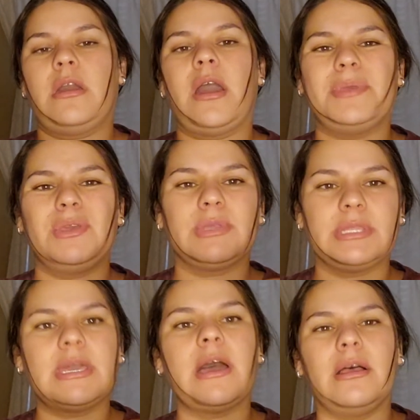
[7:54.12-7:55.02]
I mean, you can
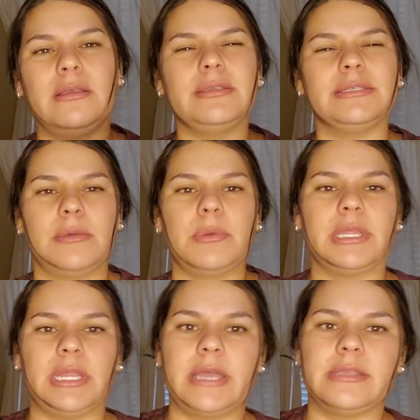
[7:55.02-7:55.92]
tell some of the
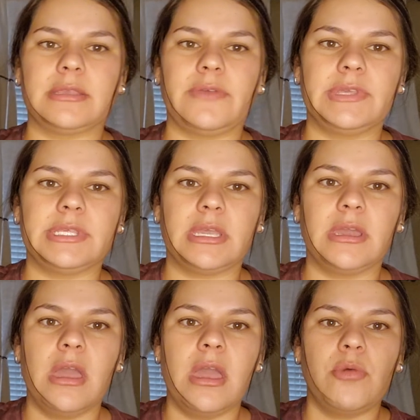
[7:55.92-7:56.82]
lines obviously,
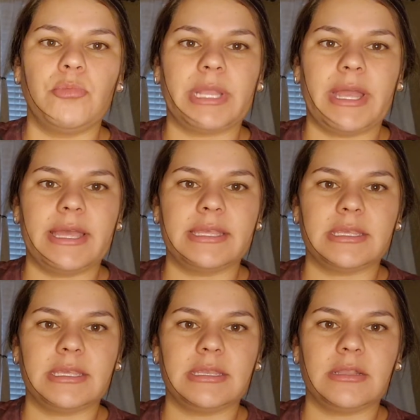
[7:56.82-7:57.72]
but it has
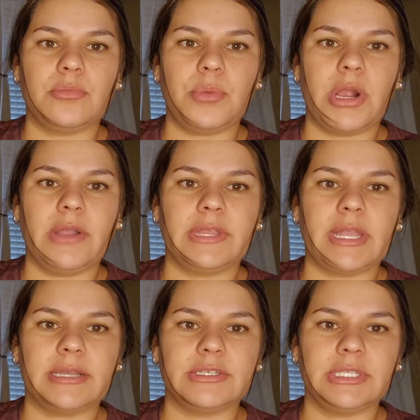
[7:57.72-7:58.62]
this little part that
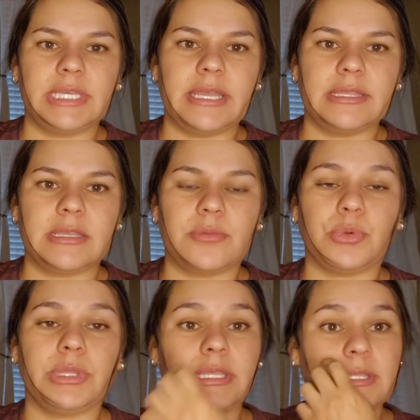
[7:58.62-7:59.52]
actually ends up
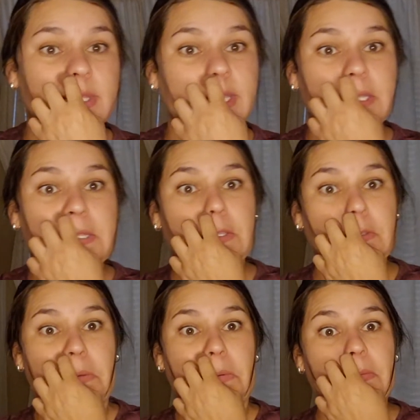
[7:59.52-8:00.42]
really sticking
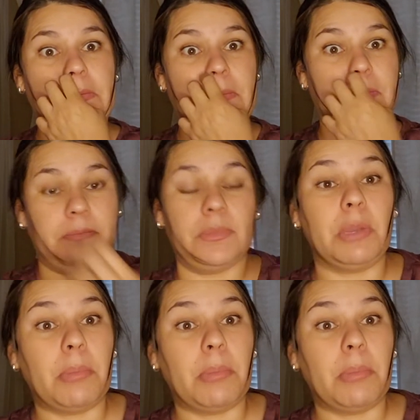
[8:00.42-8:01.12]
to your